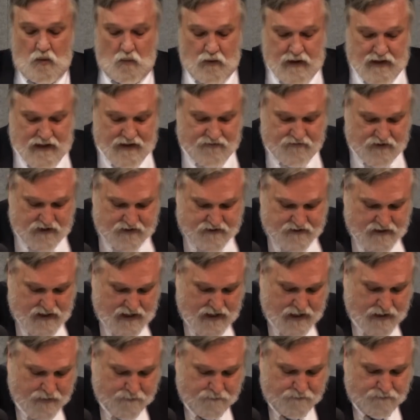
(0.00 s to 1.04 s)
We live in a
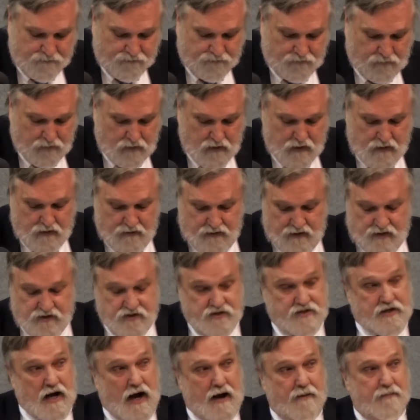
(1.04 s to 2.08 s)
time that
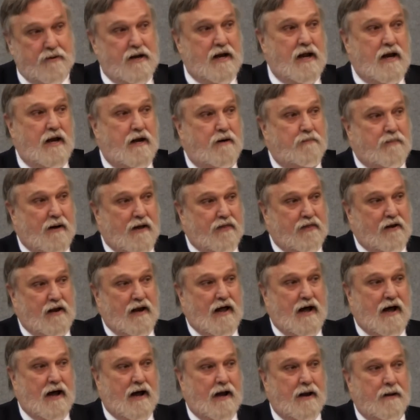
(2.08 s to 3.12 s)
is dominated by the
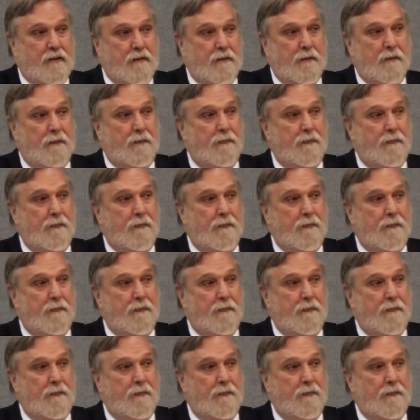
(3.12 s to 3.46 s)
lie.